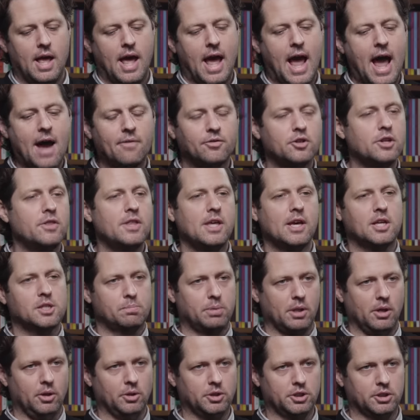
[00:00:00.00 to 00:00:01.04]
after the
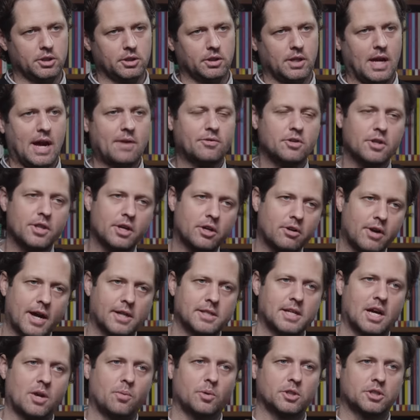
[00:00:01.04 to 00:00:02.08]
explosion, after the
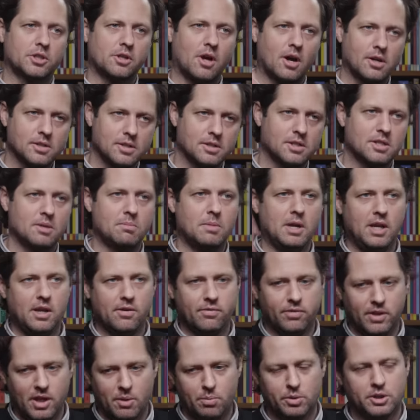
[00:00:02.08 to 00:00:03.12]
crackdown, which causes the media
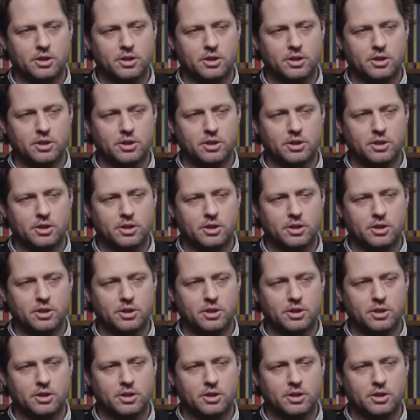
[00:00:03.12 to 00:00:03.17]
flip,